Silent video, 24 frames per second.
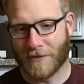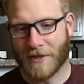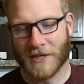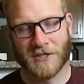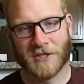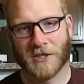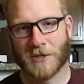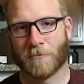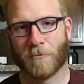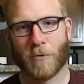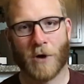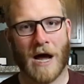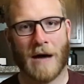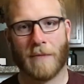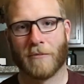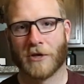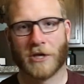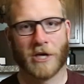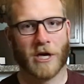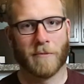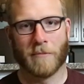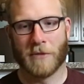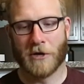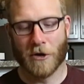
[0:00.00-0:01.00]
this is
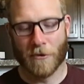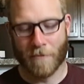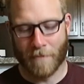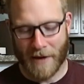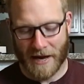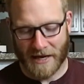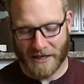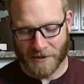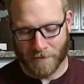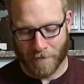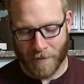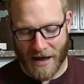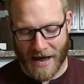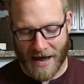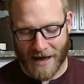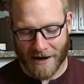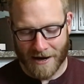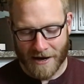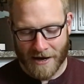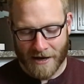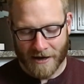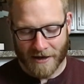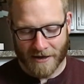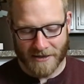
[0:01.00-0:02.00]
probably going to be your best
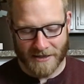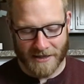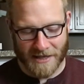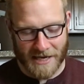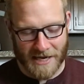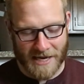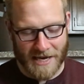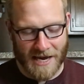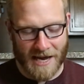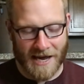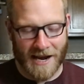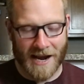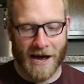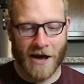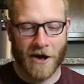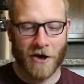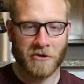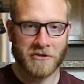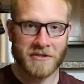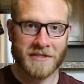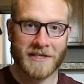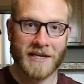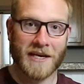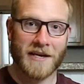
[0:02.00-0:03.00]
bet, because the
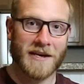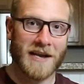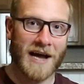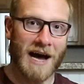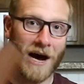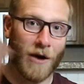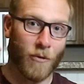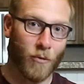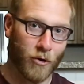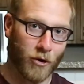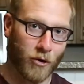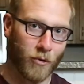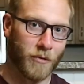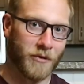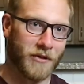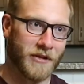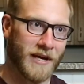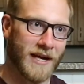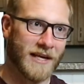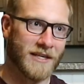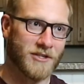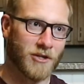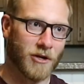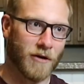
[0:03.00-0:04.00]
E&L did not work with
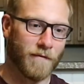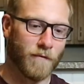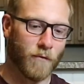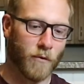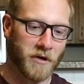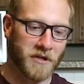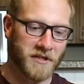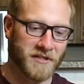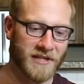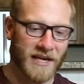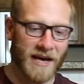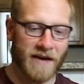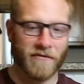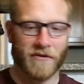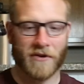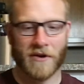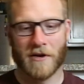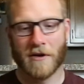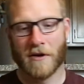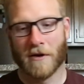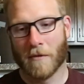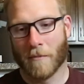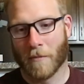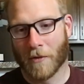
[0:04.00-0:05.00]
the
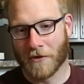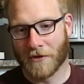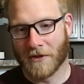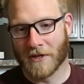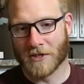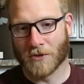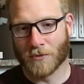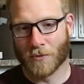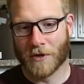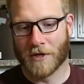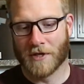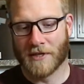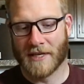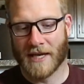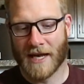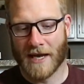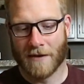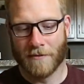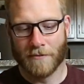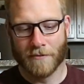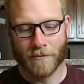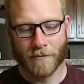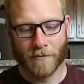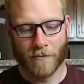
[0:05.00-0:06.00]
SR47, but this one
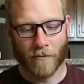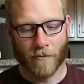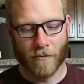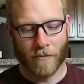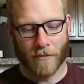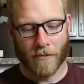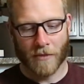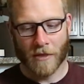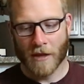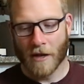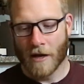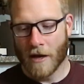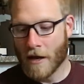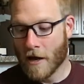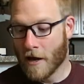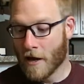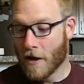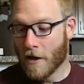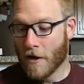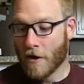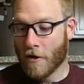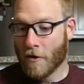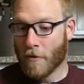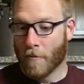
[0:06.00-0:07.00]
did.
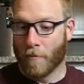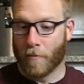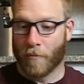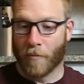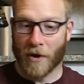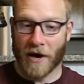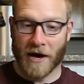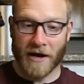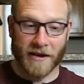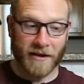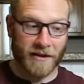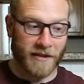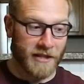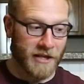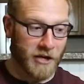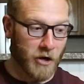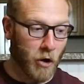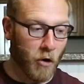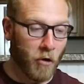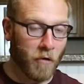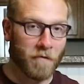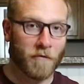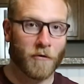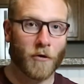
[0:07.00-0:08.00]
But the
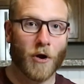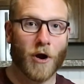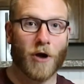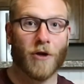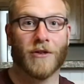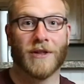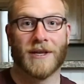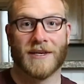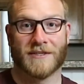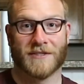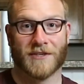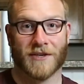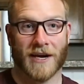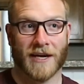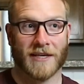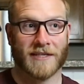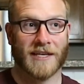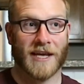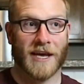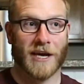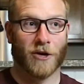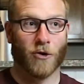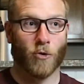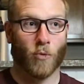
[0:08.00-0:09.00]
overall lesson I
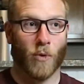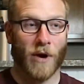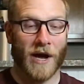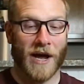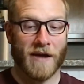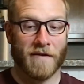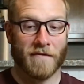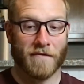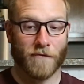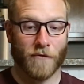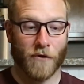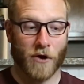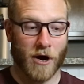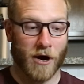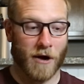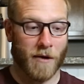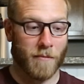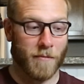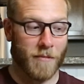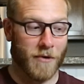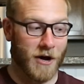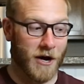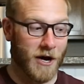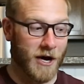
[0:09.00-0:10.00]
take away
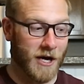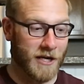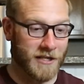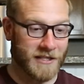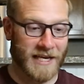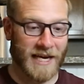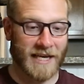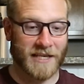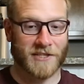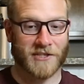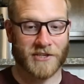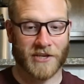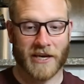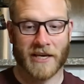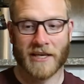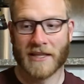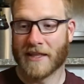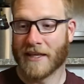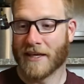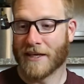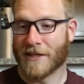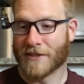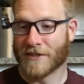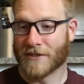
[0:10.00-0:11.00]
from a test
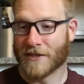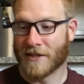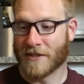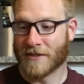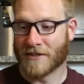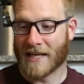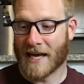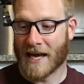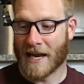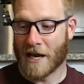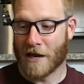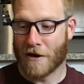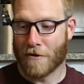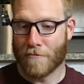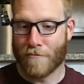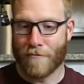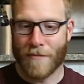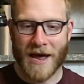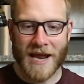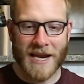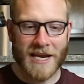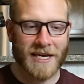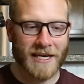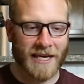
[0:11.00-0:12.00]
like this is that in
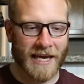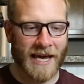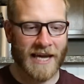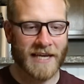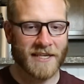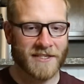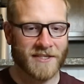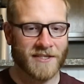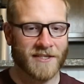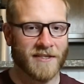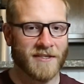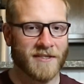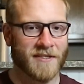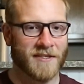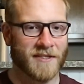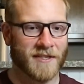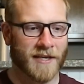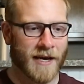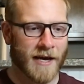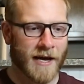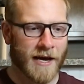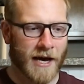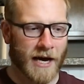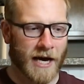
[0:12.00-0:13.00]
many
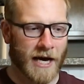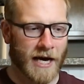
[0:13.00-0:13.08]
cases,